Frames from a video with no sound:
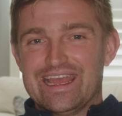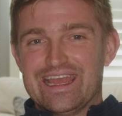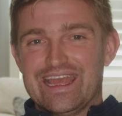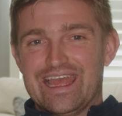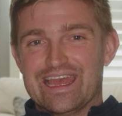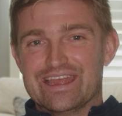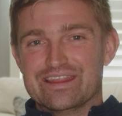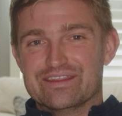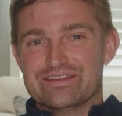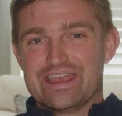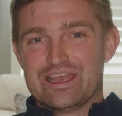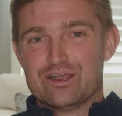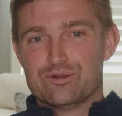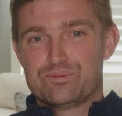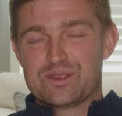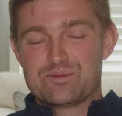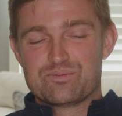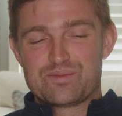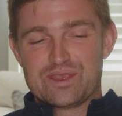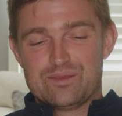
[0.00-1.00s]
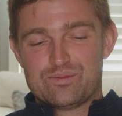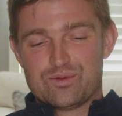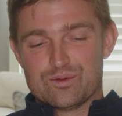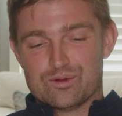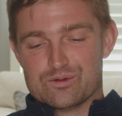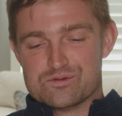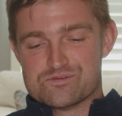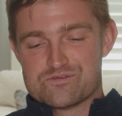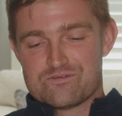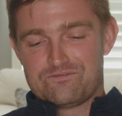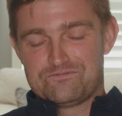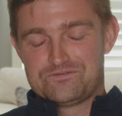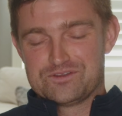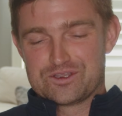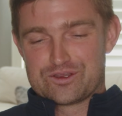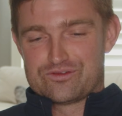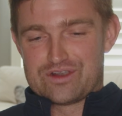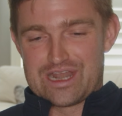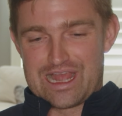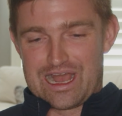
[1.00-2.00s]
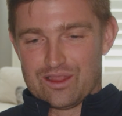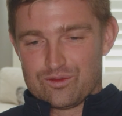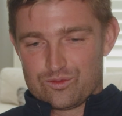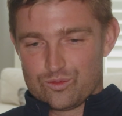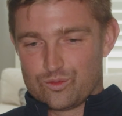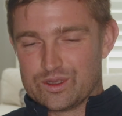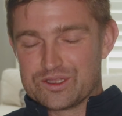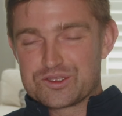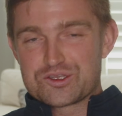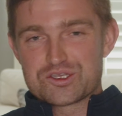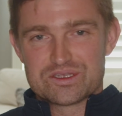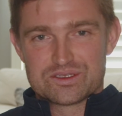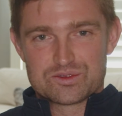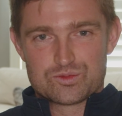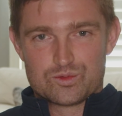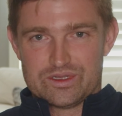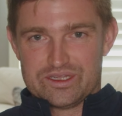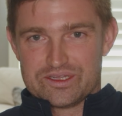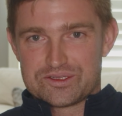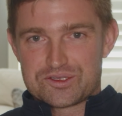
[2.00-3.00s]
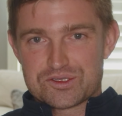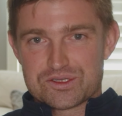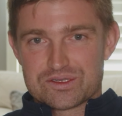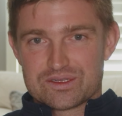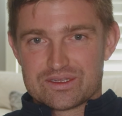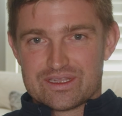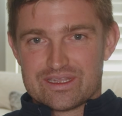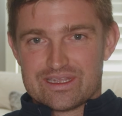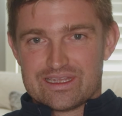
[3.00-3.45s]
And helping people figure out which is which